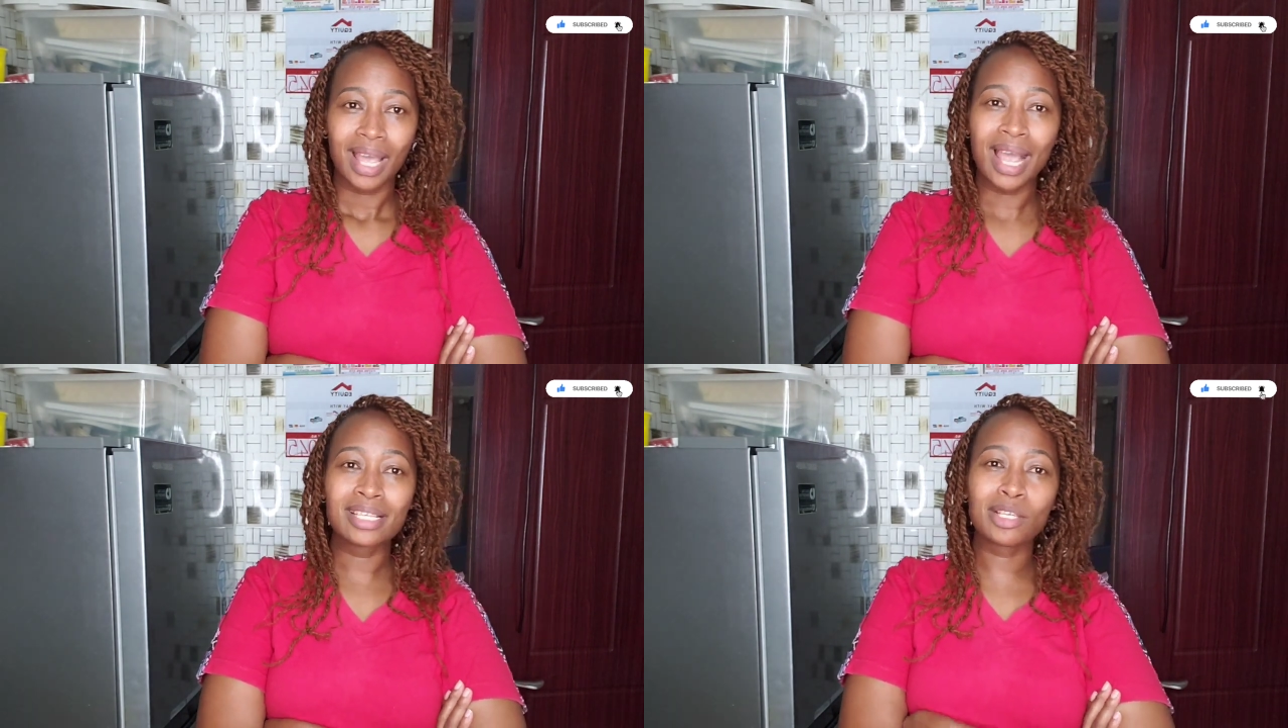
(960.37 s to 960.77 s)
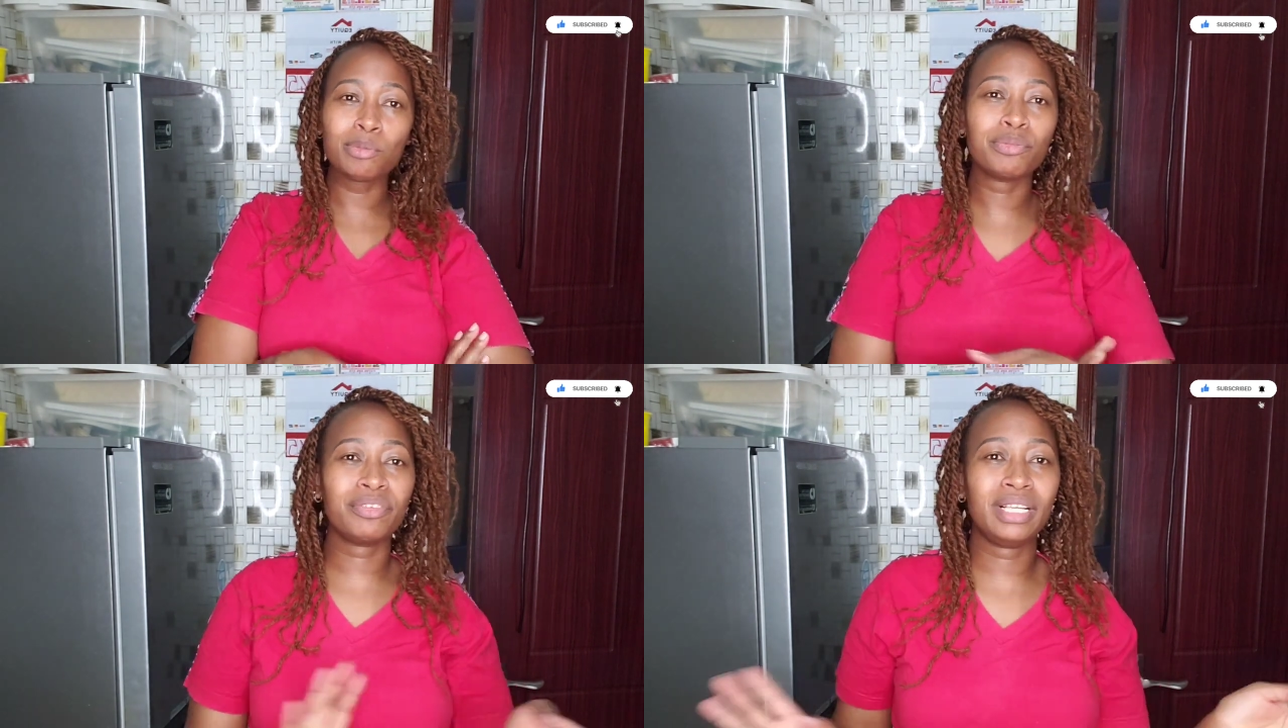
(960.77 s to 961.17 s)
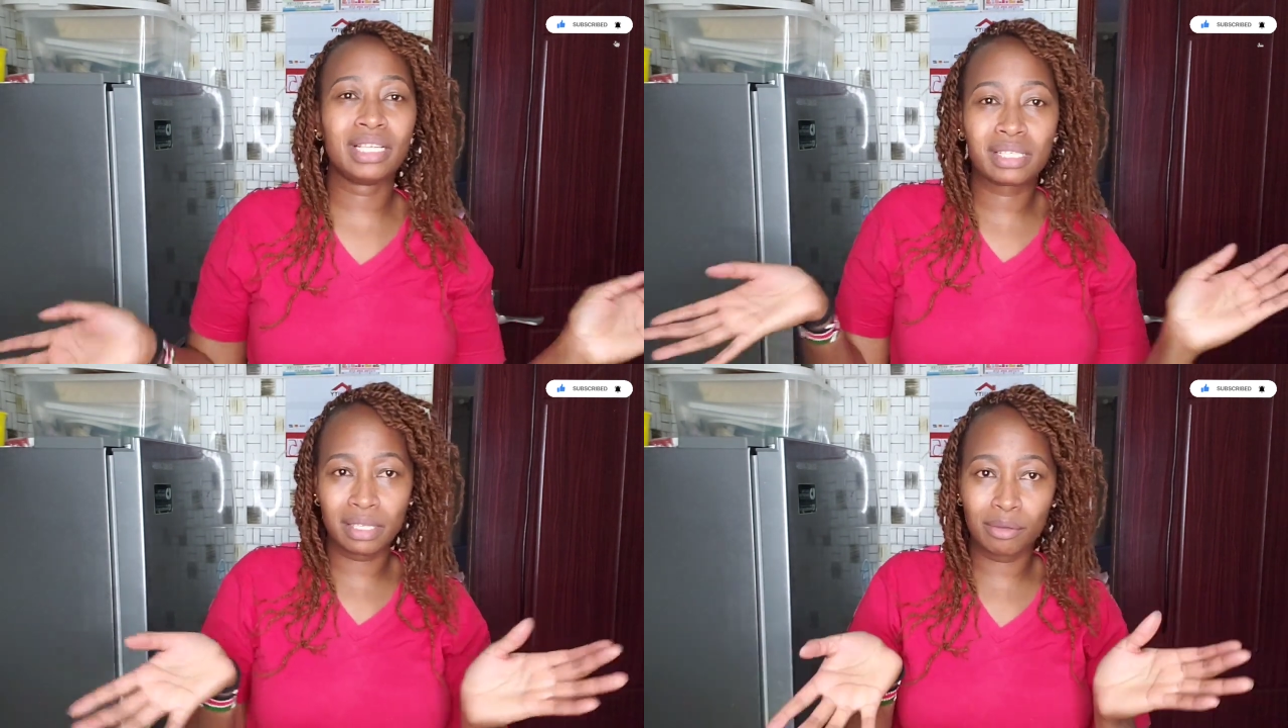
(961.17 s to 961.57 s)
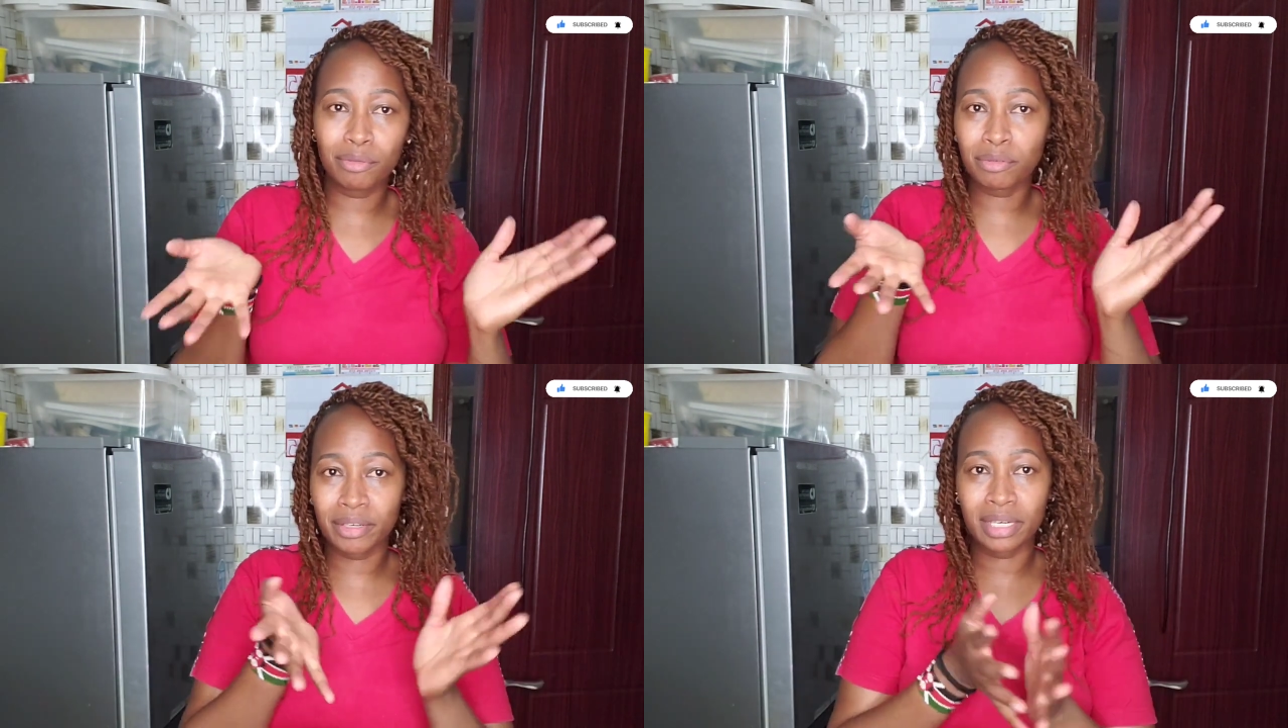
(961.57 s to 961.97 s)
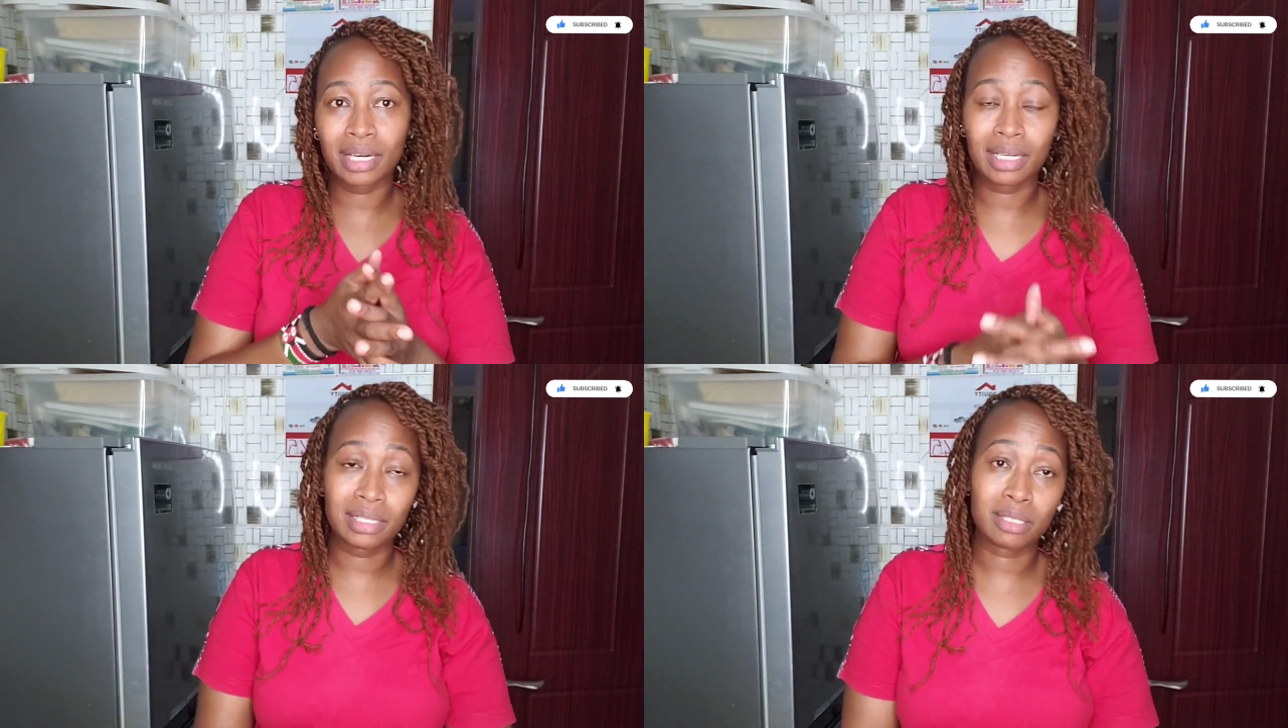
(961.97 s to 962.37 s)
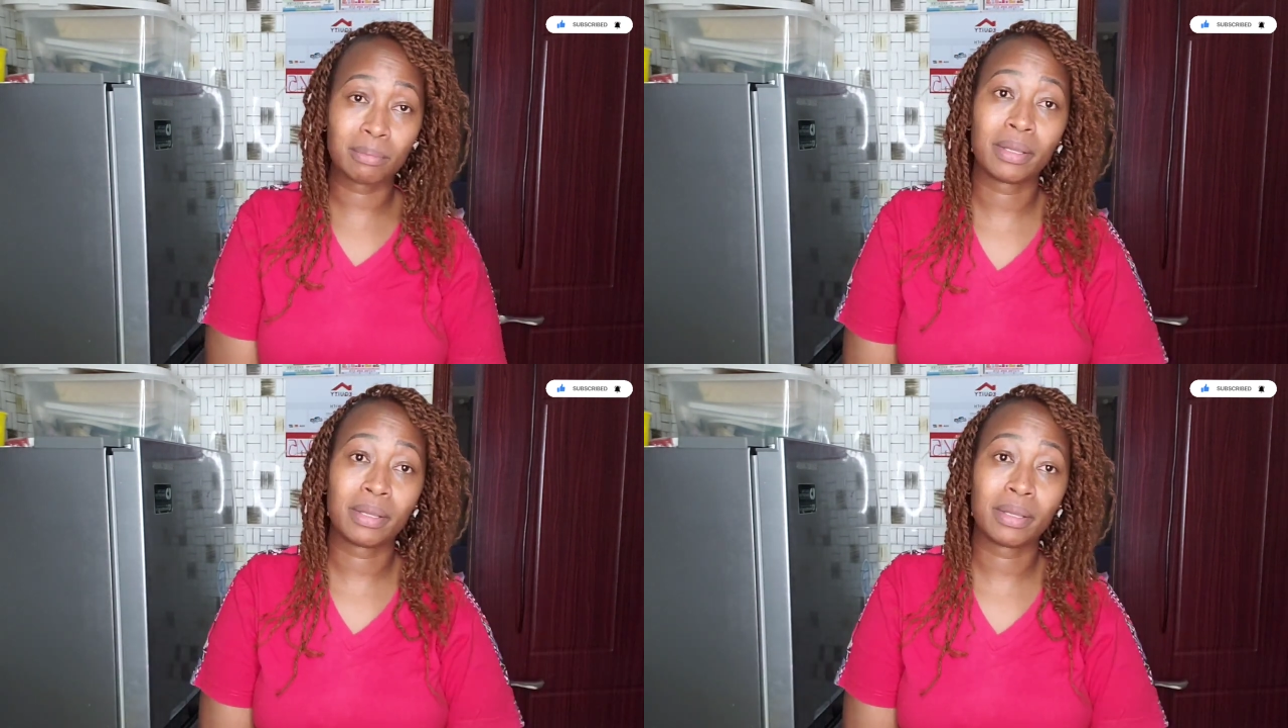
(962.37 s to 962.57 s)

I stopped feeling safe offering classes in